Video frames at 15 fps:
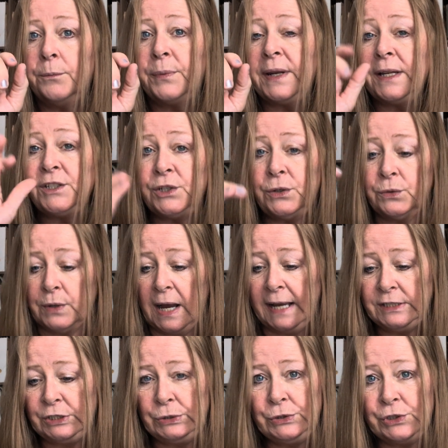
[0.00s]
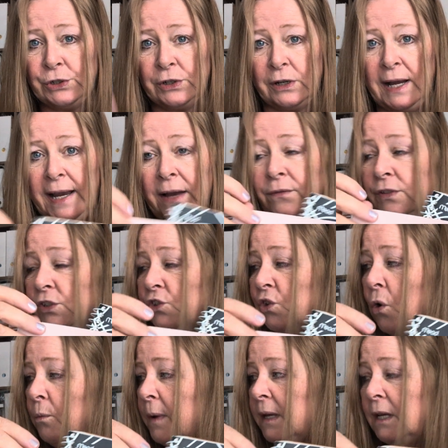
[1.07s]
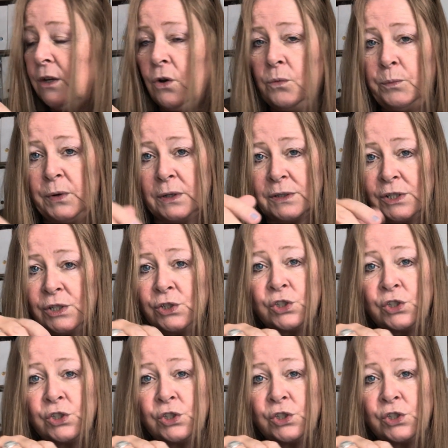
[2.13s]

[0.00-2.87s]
but I do journal. I have so many notebooks.